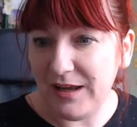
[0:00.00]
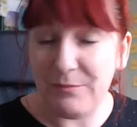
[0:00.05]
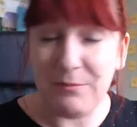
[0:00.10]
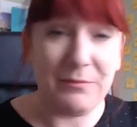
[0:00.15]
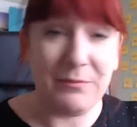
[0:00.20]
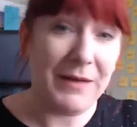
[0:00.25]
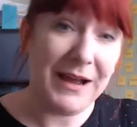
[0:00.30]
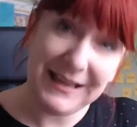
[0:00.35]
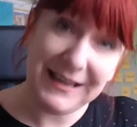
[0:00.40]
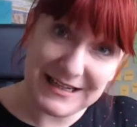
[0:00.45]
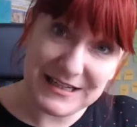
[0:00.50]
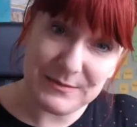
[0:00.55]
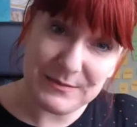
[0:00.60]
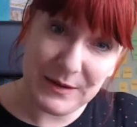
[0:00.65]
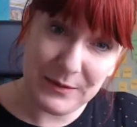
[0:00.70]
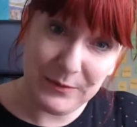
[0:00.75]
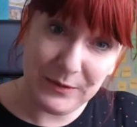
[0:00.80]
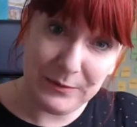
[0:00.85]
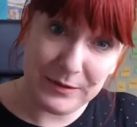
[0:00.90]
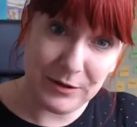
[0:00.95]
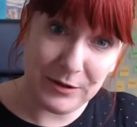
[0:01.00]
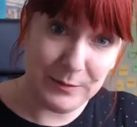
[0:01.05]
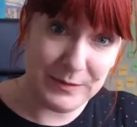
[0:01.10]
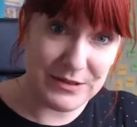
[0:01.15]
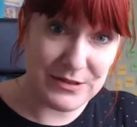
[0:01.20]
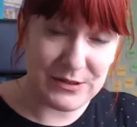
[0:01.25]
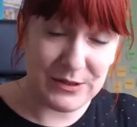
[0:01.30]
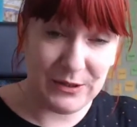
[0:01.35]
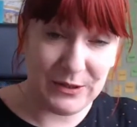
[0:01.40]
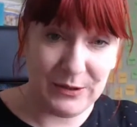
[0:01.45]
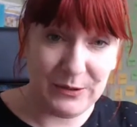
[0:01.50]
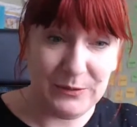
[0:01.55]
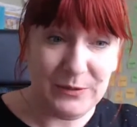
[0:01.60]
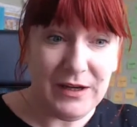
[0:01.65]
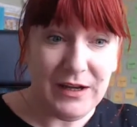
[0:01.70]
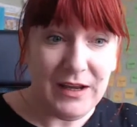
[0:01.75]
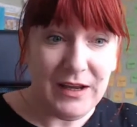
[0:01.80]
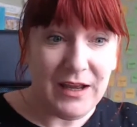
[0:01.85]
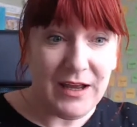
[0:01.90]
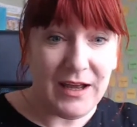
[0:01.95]
My gas man will be coming soon.
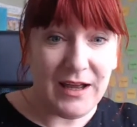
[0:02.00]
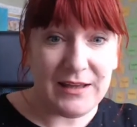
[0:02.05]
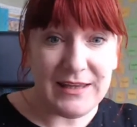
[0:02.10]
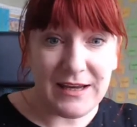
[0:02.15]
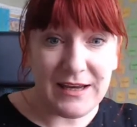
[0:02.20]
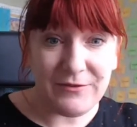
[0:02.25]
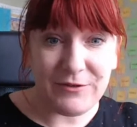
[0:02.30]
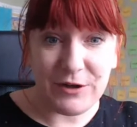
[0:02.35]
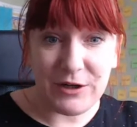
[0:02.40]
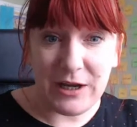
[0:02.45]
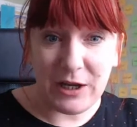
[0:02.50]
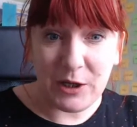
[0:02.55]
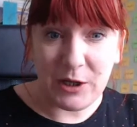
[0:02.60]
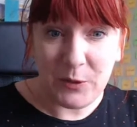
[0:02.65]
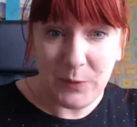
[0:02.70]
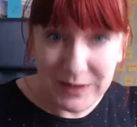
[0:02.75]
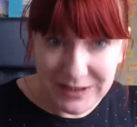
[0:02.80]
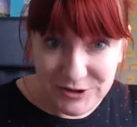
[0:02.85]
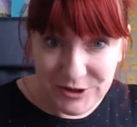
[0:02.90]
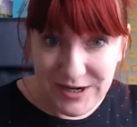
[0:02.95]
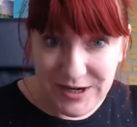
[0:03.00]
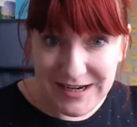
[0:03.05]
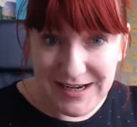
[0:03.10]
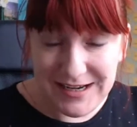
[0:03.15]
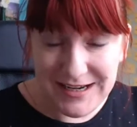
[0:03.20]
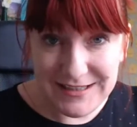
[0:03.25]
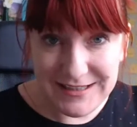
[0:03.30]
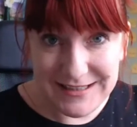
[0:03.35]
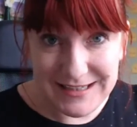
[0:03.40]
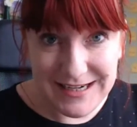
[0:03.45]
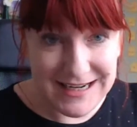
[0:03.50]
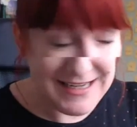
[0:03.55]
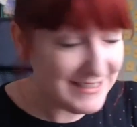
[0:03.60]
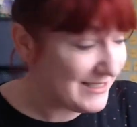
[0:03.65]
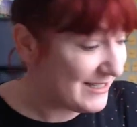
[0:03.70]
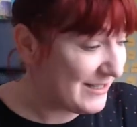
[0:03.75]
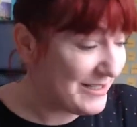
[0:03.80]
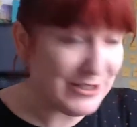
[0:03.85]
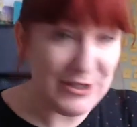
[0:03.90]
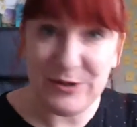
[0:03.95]
And then I've got to get quick training
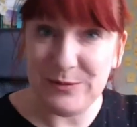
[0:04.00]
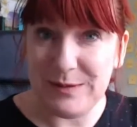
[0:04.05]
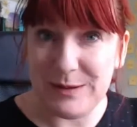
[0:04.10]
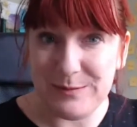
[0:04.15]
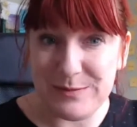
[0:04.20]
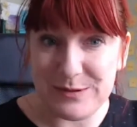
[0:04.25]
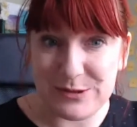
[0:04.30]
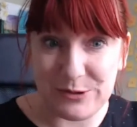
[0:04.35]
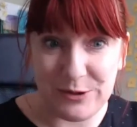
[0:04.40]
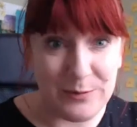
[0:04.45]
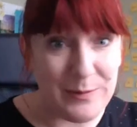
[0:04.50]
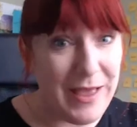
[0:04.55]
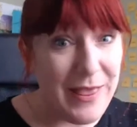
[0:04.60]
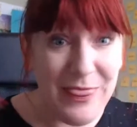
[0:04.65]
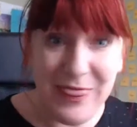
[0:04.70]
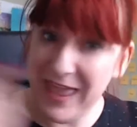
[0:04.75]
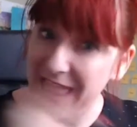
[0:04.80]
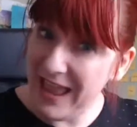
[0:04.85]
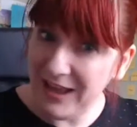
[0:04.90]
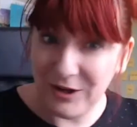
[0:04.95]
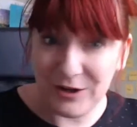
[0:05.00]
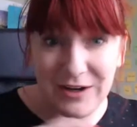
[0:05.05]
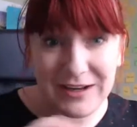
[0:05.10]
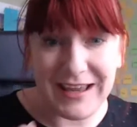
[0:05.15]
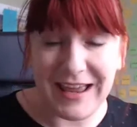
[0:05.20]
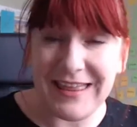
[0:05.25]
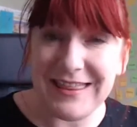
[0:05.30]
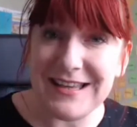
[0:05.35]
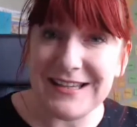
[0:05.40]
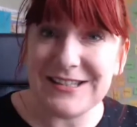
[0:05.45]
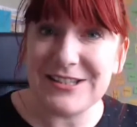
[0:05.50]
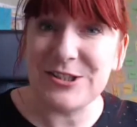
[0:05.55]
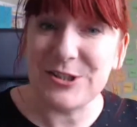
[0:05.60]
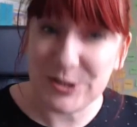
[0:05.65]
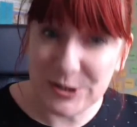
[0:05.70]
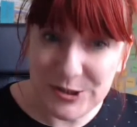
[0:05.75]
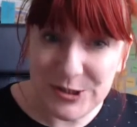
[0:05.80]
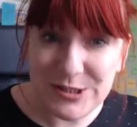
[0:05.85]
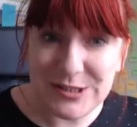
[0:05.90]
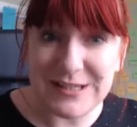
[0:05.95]
into the new members group. And they're going to get this
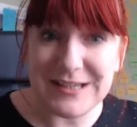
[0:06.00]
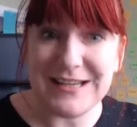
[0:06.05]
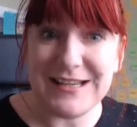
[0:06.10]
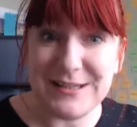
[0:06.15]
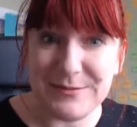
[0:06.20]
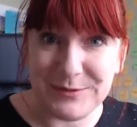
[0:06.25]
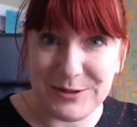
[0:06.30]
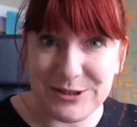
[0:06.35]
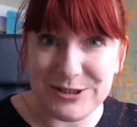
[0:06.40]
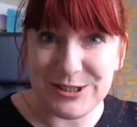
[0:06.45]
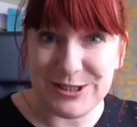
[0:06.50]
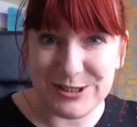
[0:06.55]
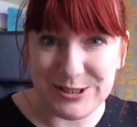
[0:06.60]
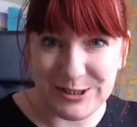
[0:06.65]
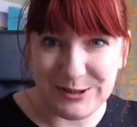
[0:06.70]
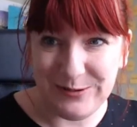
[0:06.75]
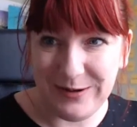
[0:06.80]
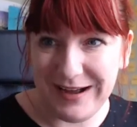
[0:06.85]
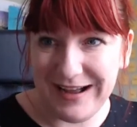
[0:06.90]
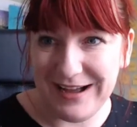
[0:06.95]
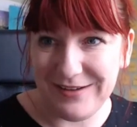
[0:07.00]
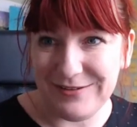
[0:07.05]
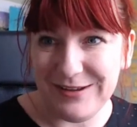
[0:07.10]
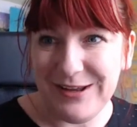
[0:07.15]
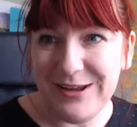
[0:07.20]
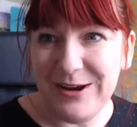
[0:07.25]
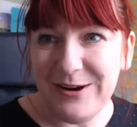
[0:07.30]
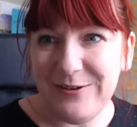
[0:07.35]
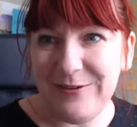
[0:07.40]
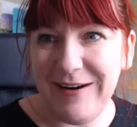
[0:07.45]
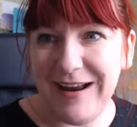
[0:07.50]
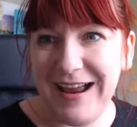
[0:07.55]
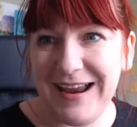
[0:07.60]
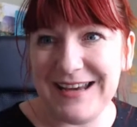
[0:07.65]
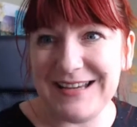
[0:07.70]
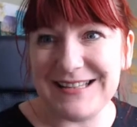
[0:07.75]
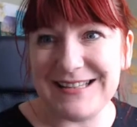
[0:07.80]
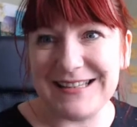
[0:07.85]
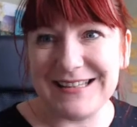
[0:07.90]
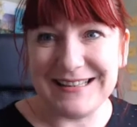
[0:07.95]
just as much as you have.
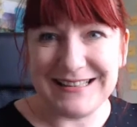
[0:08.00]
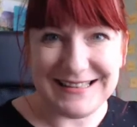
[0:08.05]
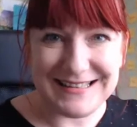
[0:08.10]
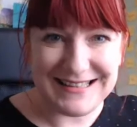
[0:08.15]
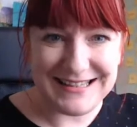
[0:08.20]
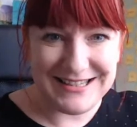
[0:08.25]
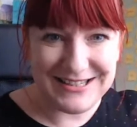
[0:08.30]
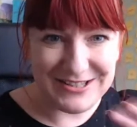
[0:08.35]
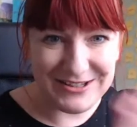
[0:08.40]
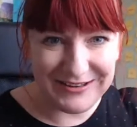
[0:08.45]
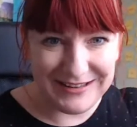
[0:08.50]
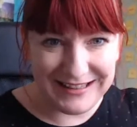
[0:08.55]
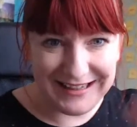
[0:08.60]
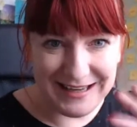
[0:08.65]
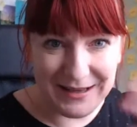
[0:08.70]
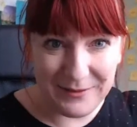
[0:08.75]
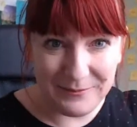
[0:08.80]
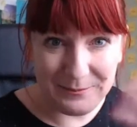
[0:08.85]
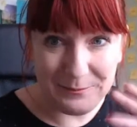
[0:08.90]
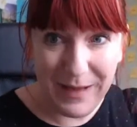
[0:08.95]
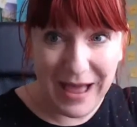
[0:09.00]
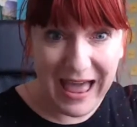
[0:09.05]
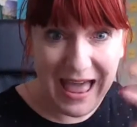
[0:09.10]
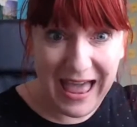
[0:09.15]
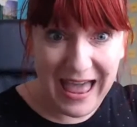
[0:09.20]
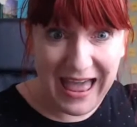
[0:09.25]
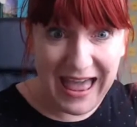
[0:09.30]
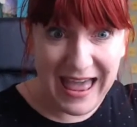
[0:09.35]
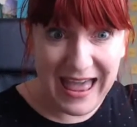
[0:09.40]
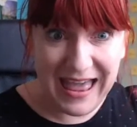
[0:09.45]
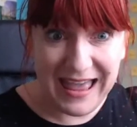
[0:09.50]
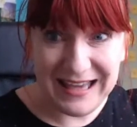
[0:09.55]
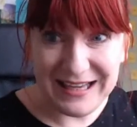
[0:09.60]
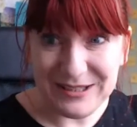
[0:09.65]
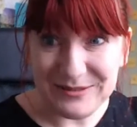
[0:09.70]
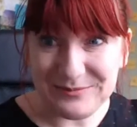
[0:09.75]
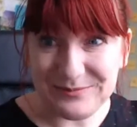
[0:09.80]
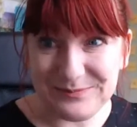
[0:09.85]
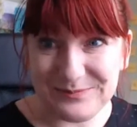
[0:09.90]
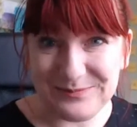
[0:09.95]
Right, see you all later. Bye.